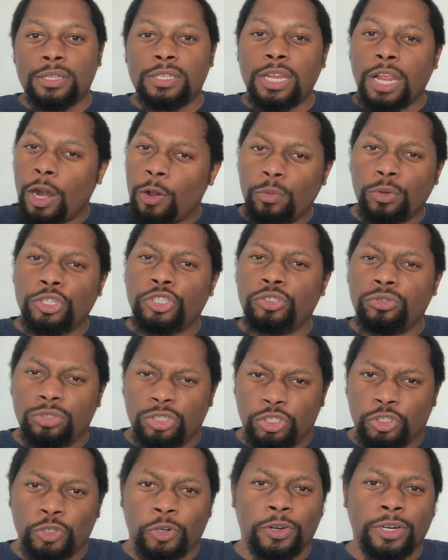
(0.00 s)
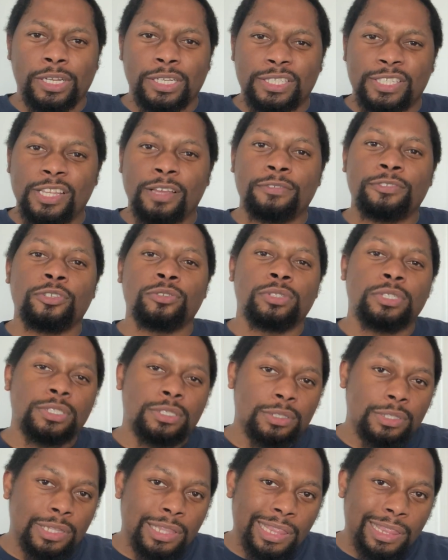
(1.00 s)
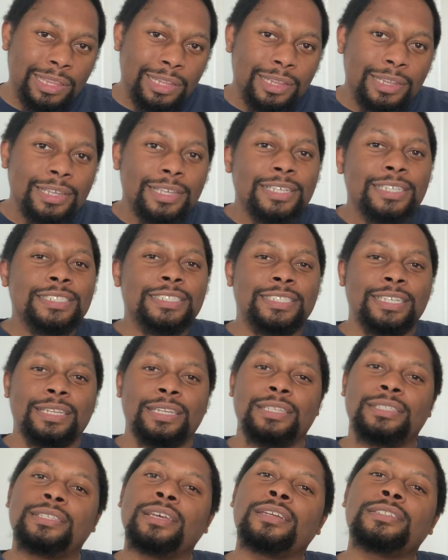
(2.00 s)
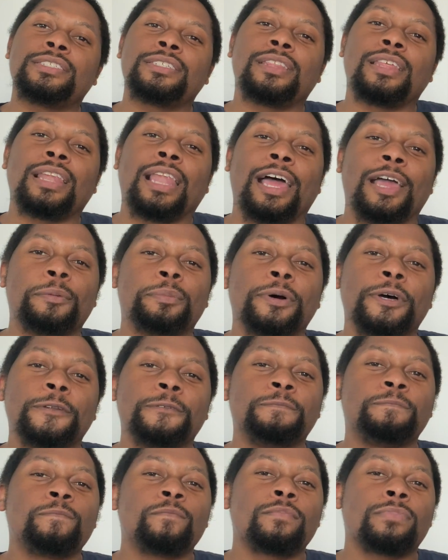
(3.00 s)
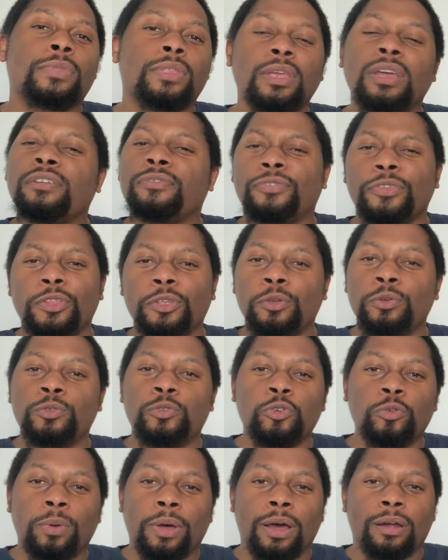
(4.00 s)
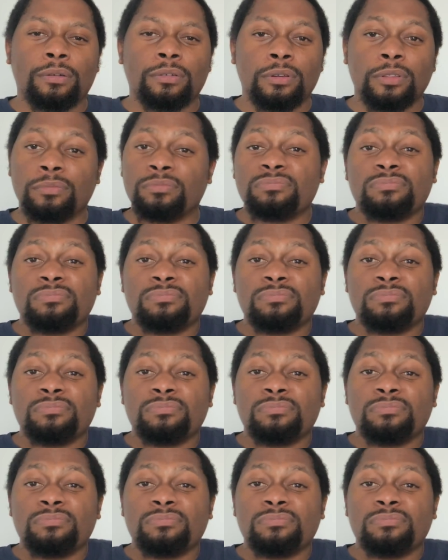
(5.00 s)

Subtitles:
And I don't want you destroying your stuff, so just gently touch the like button, for the YouTube algorithm.